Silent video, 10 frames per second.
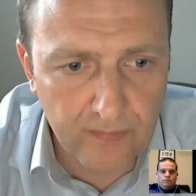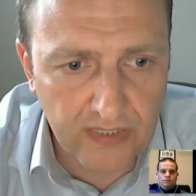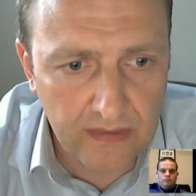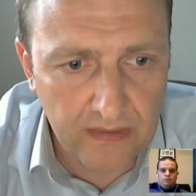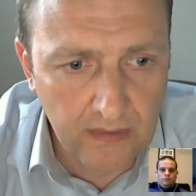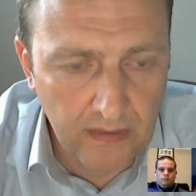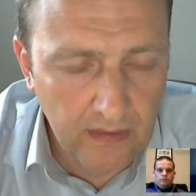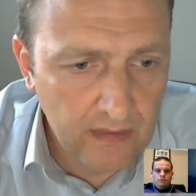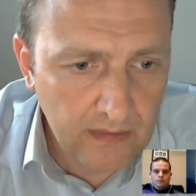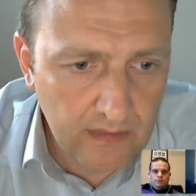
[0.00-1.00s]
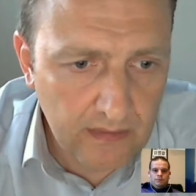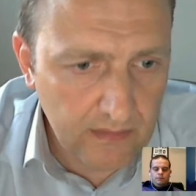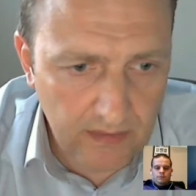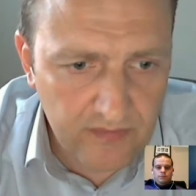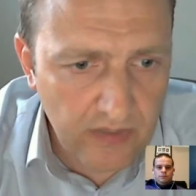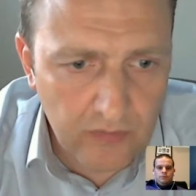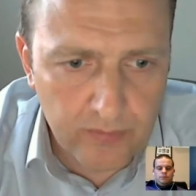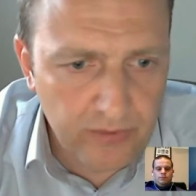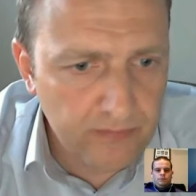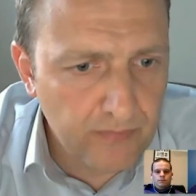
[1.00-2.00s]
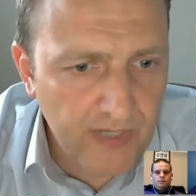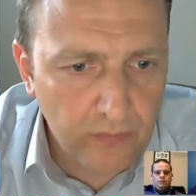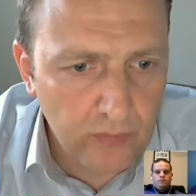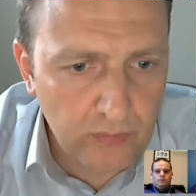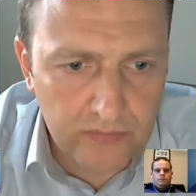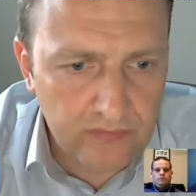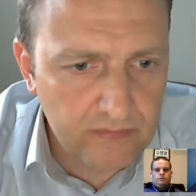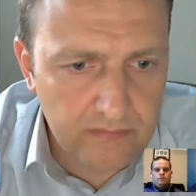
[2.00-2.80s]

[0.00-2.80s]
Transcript: But his Open record,